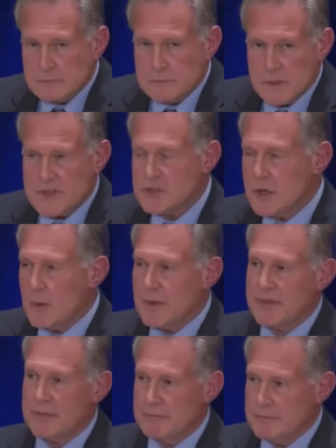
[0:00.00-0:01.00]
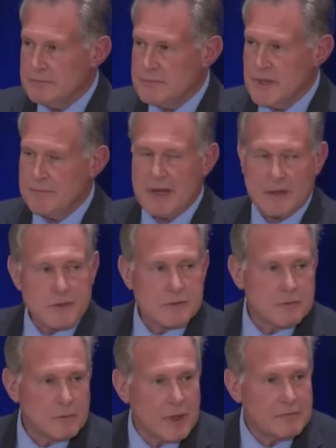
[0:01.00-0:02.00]
Let's start with something else.
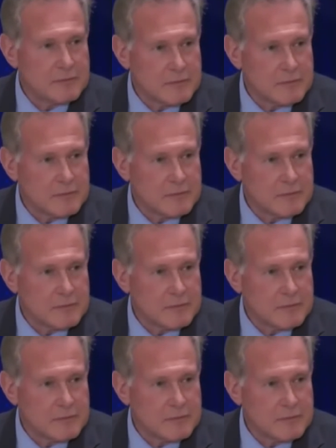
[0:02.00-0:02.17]
What?